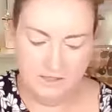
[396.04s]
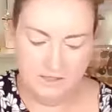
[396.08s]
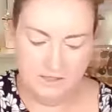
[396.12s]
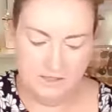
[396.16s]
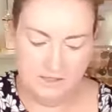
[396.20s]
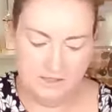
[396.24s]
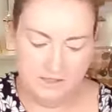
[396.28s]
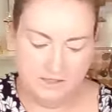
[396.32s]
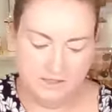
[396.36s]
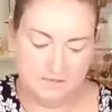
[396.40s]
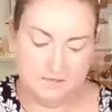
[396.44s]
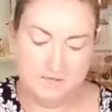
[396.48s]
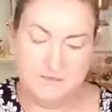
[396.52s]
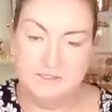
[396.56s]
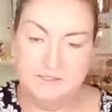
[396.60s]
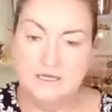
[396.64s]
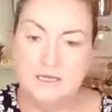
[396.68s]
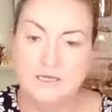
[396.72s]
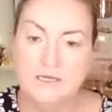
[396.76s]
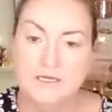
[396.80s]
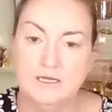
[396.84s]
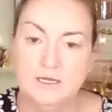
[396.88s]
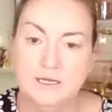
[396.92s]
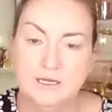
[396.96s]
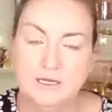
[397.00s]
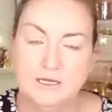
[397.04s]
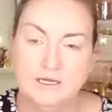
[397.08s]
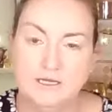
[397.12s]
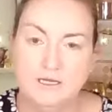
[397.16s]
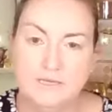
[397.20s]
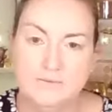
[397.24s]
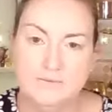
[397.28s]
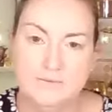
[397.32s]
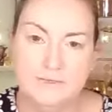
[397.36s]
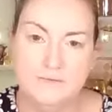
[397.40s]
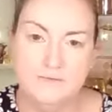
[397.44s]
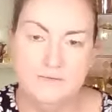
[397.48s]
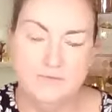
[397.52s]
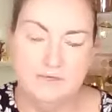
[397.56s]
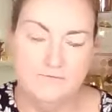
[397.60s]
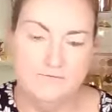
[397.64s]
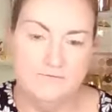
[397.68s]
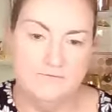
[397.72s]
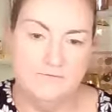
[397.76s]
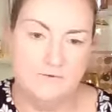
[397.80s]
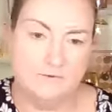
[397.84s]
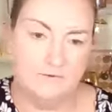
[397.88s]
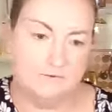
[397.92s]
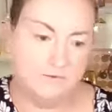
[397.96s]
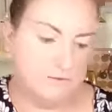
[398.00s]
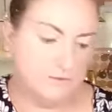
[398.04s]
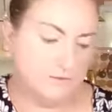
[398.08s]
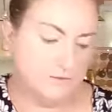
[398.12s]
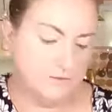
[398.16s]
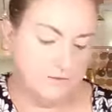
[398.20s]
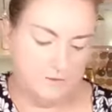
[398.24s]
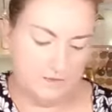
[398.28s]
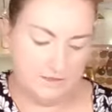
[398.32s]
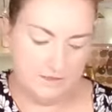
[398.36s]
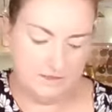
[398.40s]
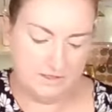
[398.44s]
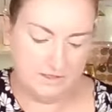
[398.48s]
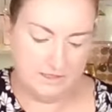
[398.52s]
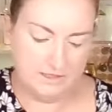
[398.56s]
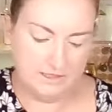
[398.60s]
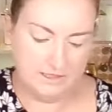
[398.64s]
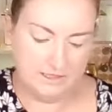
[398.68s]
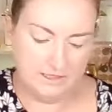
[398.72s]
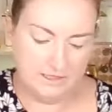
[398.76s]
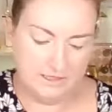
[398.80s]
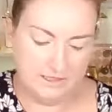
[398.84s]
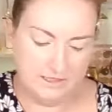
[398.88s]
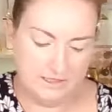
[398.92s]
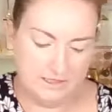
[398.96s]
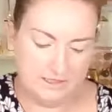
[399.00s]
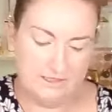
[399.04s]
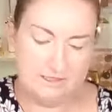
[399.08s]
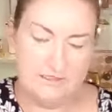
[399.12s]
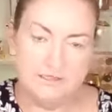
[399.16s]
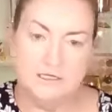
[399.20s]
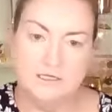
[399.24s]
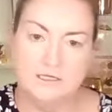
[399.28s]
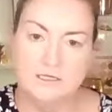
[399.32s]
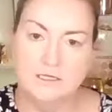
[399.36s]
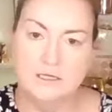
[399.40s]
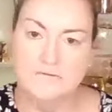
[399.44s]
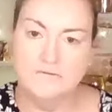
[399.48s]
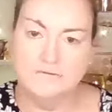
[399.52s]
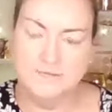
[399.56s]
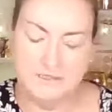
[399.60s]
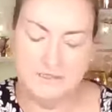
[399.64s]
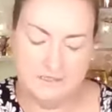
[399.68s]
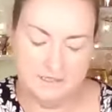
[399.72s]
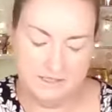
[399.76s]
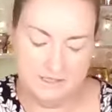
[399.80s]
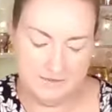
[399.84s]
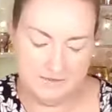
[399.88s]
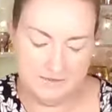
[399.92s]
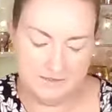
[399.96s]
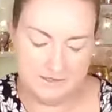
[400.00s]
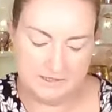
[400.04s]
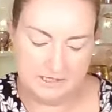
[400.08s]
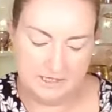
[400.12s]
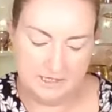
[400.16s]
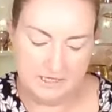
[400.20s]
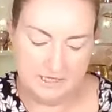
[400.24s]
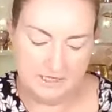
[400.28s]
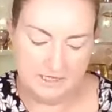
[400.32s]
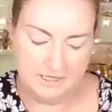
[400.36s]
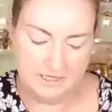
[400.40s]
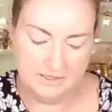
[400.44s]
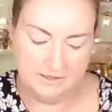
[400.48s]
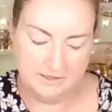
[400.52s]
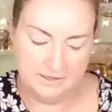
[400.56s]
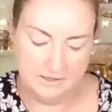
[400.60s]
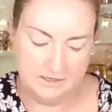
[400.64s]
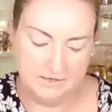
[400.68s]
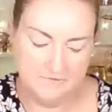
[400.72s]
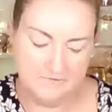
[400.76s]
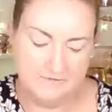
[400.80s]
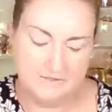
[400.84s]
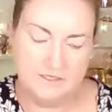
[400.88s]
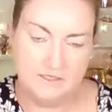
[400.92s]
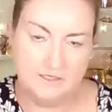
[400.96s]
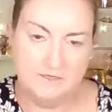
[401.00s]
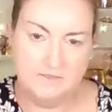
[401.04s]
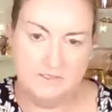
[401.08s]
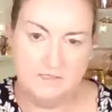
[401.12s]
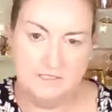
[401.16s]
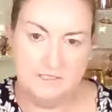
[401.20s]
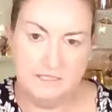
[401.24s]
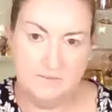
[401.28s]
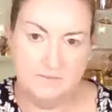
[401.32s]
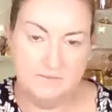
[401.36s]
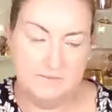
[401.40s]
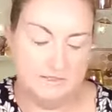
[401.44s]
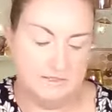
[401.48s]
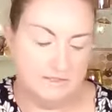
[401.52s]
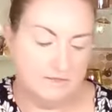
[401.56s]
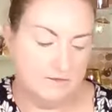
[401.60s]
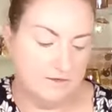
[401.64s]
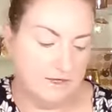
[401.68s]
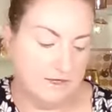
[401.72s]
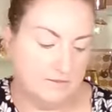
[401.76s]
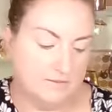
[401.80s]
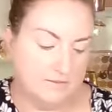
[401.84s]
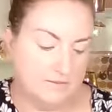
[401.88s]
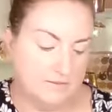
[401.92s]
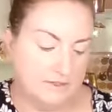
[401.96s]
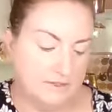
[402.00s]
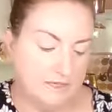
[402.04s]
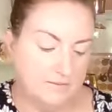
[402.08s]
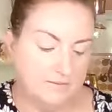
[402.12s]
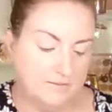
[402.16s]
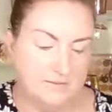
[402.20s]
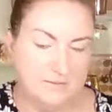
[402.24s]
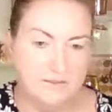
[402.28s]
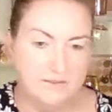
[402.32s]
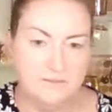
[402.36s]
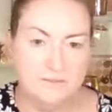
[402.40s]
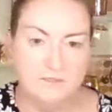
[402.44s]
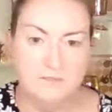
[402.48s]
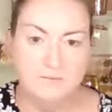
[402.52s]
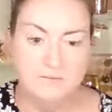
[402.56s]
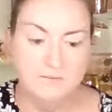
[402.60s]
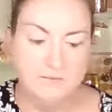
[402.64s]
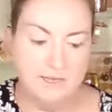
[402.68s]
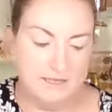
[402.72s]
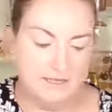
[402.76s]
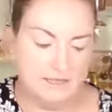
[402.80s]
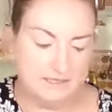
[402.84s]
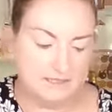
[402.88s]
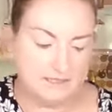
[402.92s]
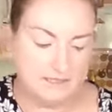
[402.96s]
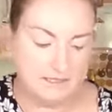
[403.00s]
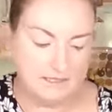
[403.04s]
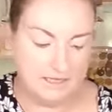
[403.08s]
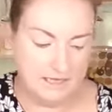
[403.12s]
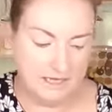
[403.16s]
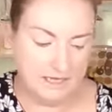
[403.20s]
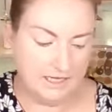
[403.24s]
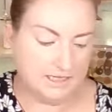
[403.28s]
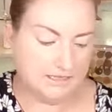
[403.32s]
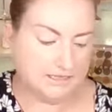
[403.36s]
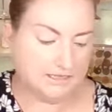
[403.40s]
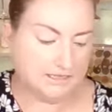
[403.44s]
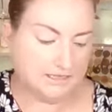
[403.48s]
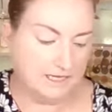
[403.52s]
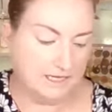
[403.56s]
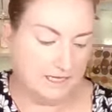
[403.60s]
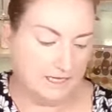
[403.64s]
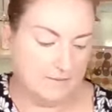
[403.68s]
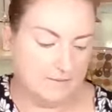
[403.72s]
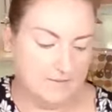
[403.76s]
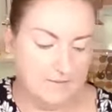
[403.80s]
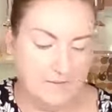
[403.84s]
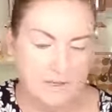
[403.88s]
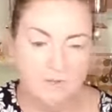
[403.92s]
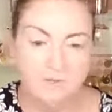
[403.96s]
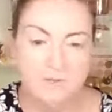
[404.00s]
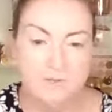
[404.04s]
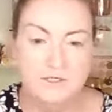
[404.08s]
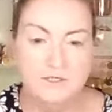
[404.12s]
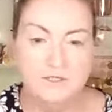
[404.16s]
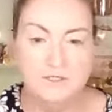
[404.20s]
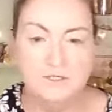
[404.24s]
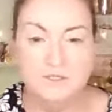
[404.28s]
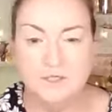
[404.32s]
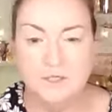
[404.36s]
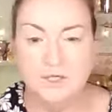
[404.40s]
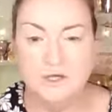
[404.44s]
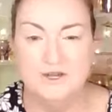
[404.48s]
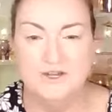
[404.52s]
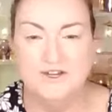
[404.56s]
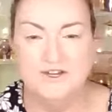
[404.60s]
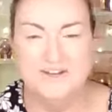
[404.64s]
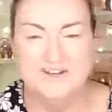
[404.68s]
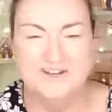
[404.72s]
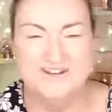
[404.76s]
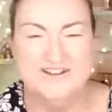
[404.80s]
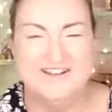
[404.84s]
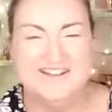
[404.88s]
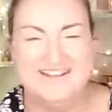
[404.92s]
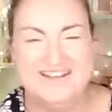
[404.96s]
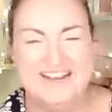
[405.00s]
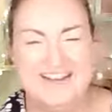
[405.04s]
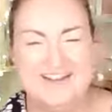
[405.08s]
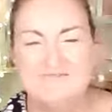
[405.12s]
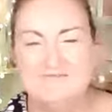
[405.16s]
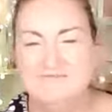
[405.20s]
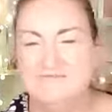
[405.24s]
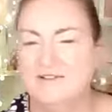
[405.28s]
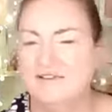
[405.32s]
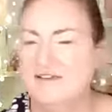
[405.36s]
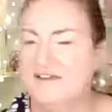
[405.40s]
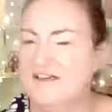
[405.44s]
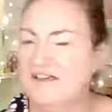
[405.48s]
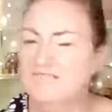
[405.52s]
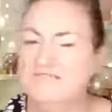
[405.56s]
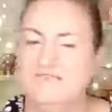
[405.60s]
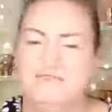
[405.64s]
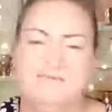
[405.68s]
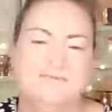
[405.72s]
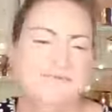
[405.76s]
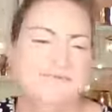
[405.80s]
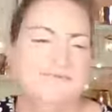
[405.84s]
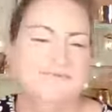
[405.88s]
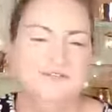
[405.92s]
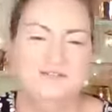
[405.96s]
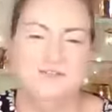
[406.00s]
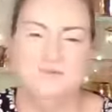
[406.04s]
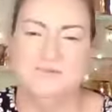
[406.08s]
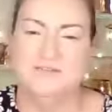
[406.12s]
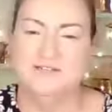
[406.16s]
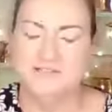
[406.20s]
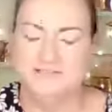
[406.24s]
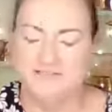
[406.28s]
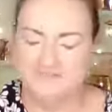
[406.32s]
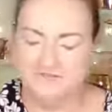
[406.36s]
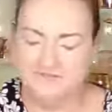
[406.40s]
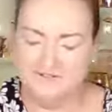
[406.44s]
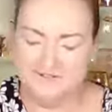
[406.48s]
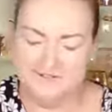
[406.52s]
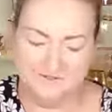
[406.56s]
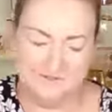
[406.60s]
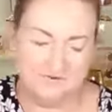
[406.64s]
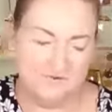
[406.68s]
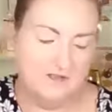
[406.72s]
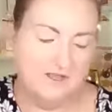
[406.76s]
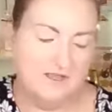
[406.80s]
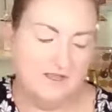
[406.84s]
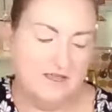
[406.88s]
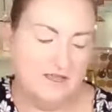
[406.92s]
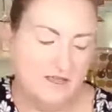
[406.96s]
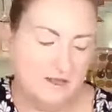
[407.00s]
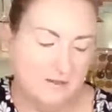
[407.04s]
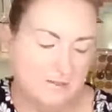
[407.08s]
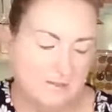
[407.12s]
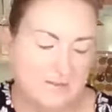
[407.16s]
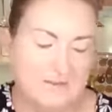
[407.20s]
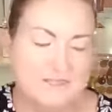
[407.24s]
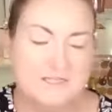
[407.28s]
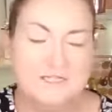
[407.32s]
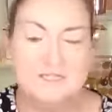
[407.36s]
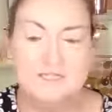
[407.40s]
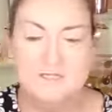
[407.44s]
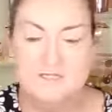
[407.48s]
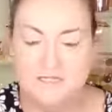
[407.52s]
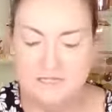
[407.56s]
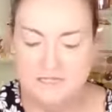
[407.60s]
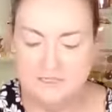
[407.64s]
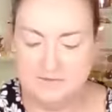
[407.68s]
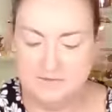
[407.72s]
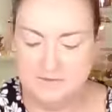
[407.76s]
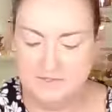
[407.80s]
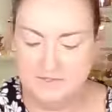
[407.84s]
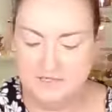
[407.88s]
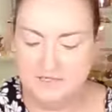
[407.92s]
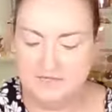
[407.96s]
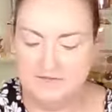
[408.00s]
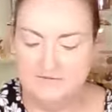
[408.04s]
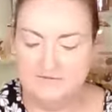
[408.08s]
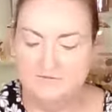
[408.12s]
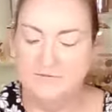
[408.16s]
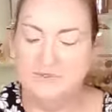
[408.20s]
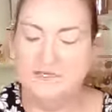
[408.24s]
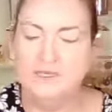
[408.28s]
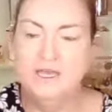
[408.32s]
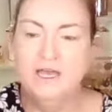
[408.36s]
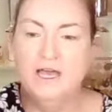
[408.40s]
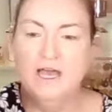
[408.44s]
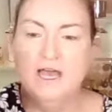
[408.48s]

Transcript: as I was saying, I allow people to have photos with these life-size dummies. Now, the life-size dummies are absolutely amazing, and I really should show you on camera, but I have to move so much stuff to do it. But just believe me.